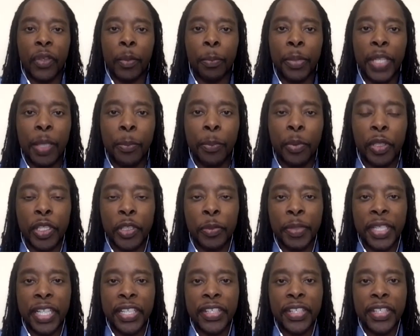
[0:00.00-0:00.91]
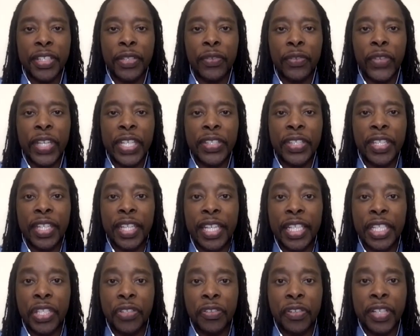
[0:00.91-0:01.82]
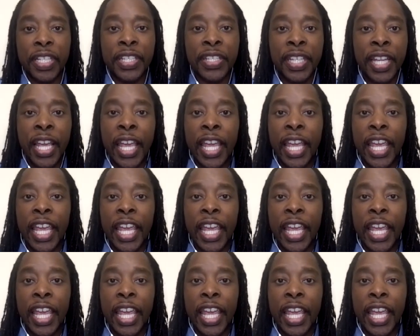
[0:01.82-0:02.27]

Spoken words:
the people is because there's a vested interest